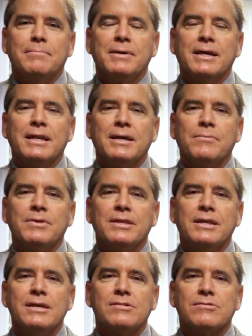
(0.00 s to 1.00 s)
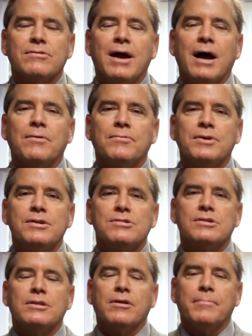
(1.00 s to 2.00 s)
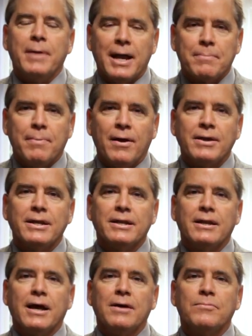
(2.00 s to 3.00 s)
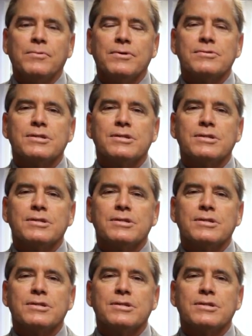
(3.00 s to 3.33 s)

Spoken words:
beginning with an Easter outreach in our back parking lot where